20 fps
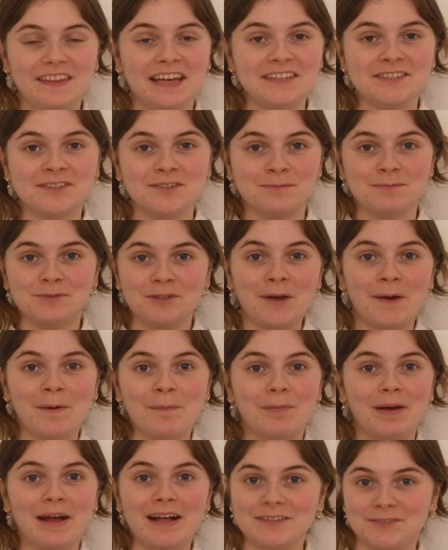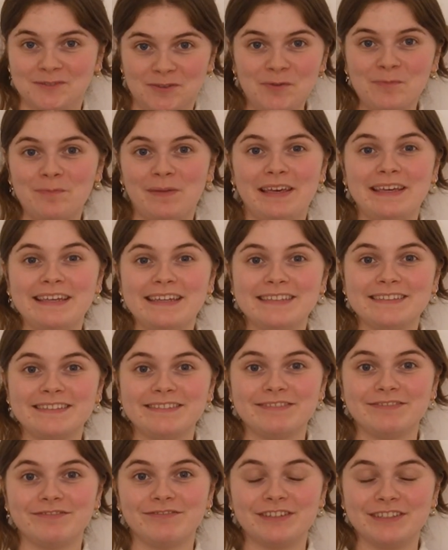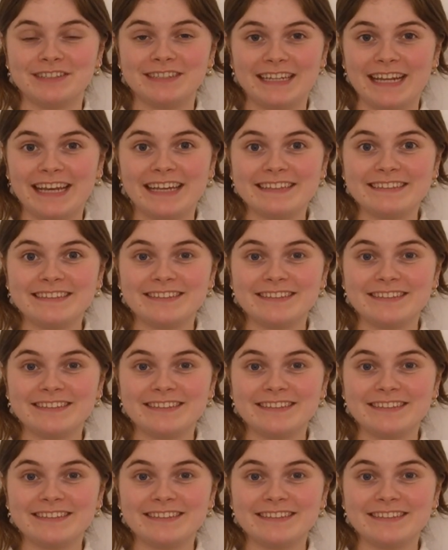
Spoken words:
that sums up our soup making for today.